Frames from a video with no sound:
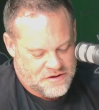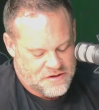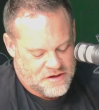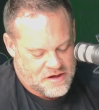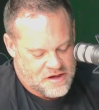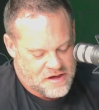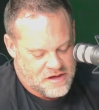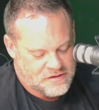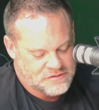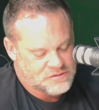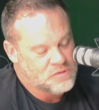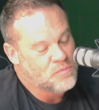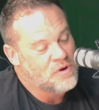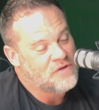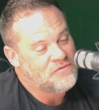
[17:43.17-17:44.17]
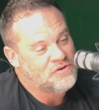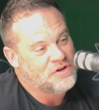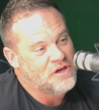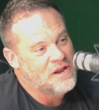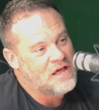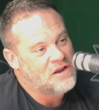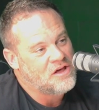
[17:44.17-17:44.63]
so what have you
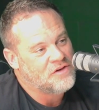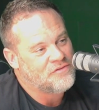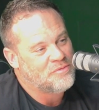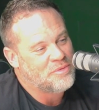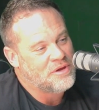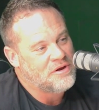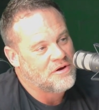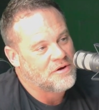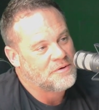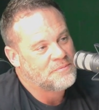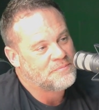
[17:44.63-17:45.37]
done? How long have you been here?